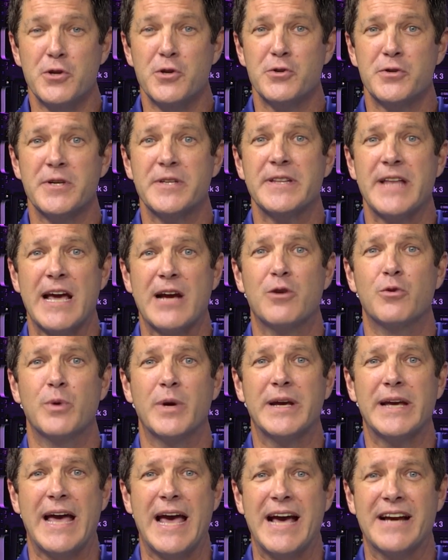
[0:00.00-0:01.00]
using that
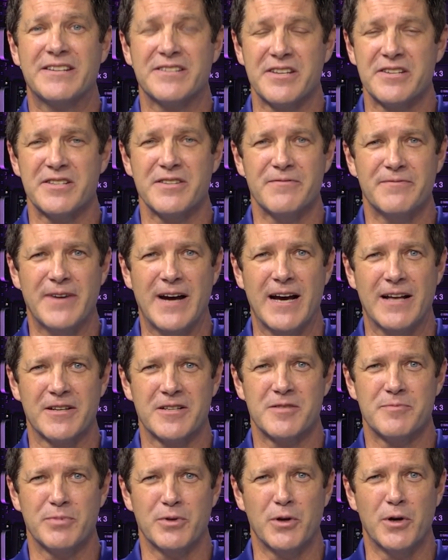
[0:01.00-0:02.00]
quick access in File
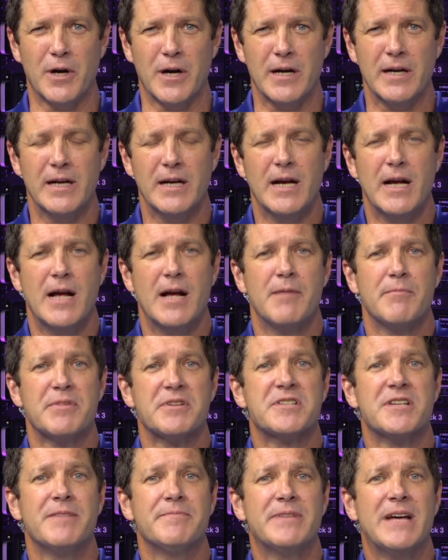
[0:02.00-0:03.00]
Explorer,
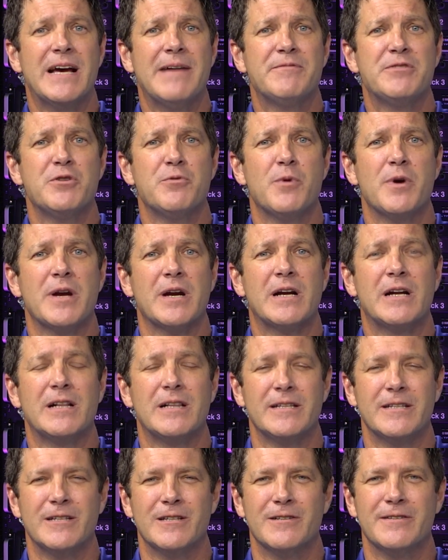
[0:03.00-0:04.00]
but sometimes you want to
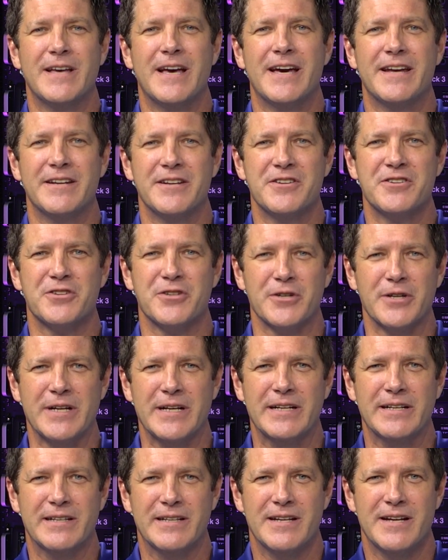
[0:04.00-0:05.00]
clear that
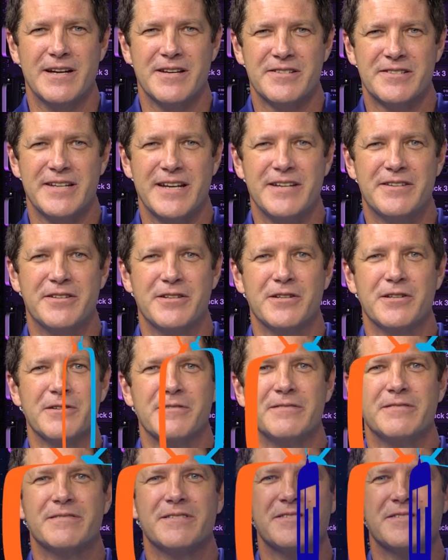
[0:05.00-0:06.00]
history. Stay tuned